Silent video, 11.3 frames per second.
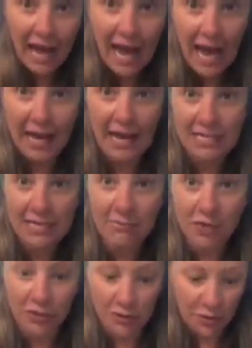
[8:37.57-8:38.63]
I got some
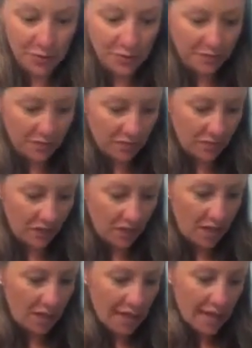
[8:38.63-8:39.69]
glue
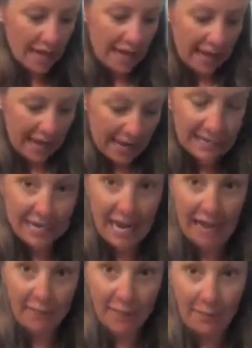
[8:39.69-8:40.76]
and I
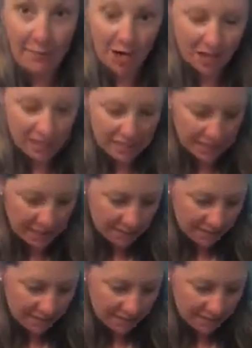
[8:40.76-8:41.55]
have my parts.